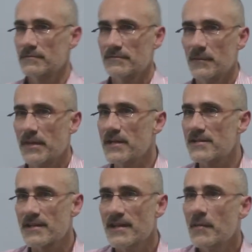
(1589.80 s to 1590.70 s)
I mean,
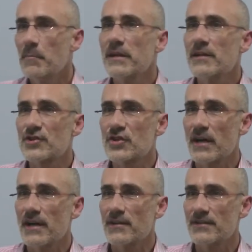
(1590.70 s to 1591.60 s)
he's the middle
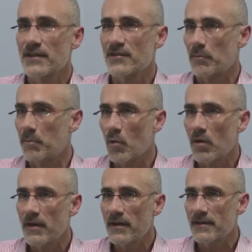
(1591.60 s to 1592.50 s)
child, and he's a
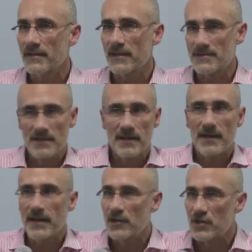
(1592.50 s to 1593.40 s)
boy, and he has a lot
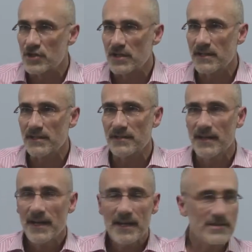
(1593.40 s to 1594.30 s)
of energy, and
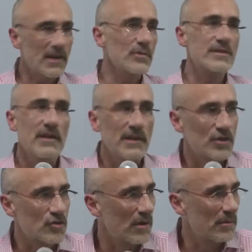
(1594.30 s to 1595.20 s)
he's always getting in
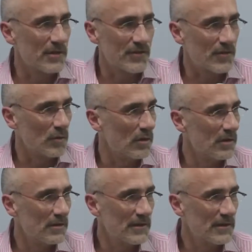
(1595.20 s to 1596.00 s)
trouble in school.